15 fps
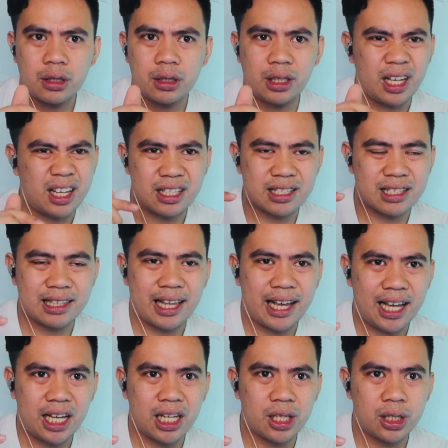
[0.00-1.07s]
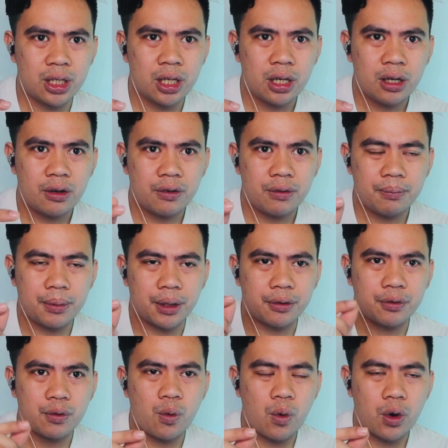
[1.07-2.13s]
they slayed, but
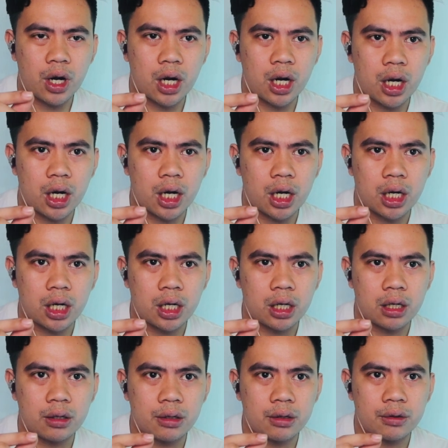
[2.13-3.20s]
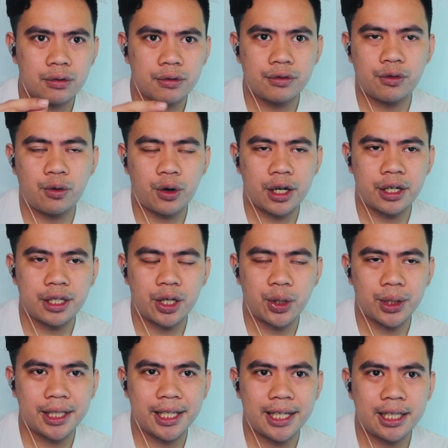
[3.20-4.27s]
for
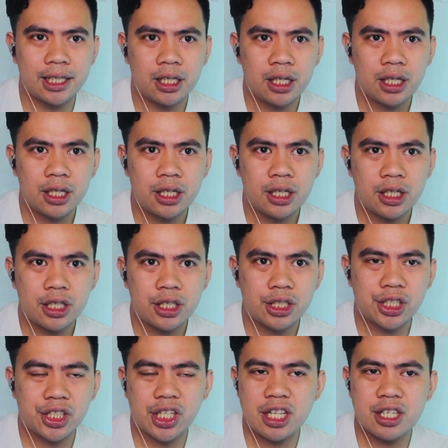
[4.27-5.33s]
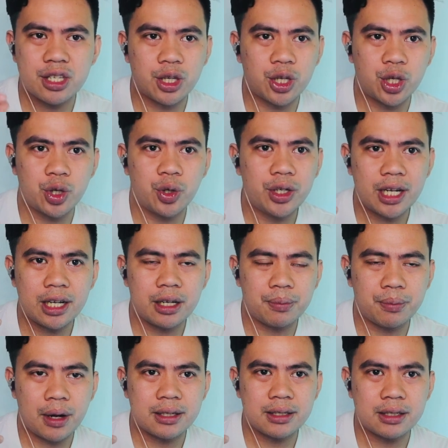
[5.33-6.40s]
Nicolene, she's good at the
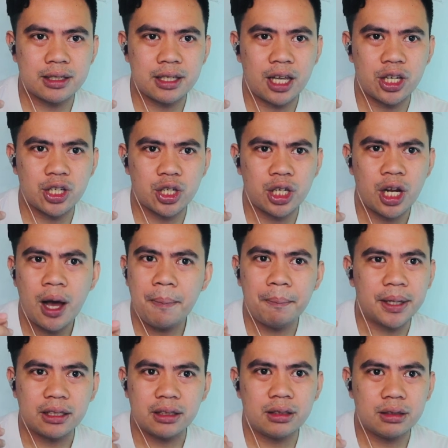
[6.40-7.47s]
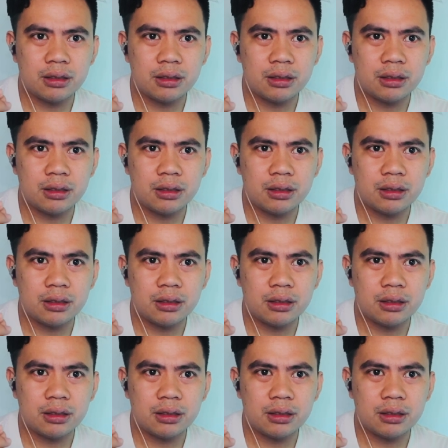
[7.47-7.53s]
presentation, but